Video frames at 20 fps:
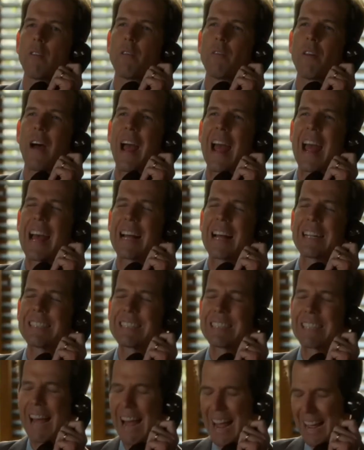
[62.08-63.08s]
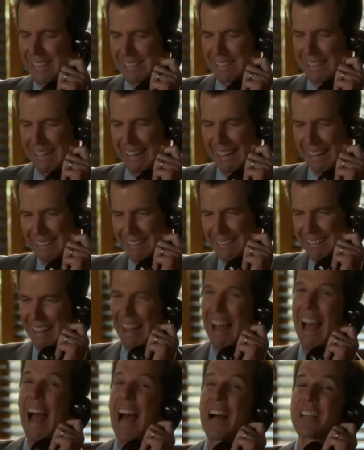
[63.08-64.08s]
Fantastic.
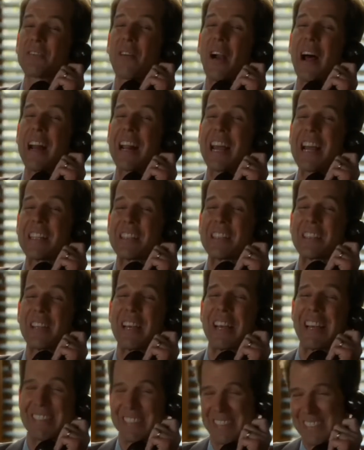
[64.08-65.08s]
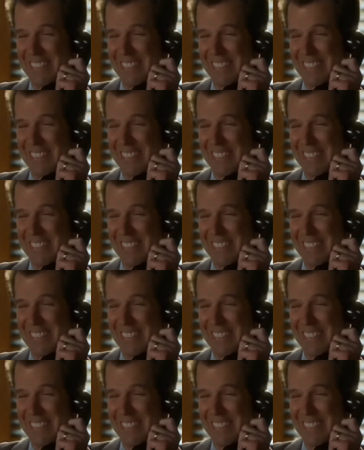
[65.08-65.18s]
How's Friday at 6?